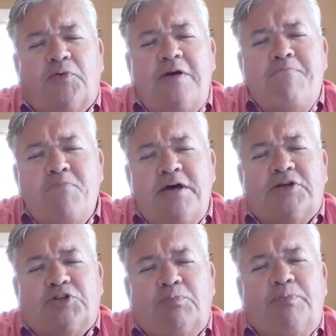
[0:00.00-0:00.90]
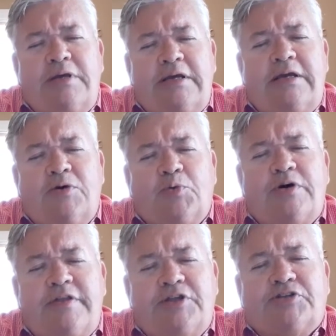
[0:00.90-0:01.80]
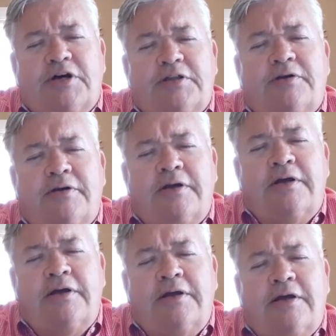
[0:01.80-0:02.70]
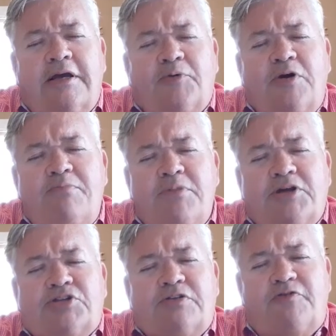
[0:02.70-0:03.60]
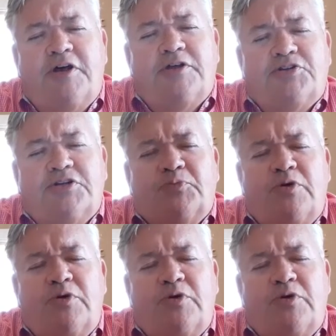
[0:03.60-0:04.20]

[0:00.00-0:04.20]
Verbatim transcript: we miss being with each other and we miss the fellowship.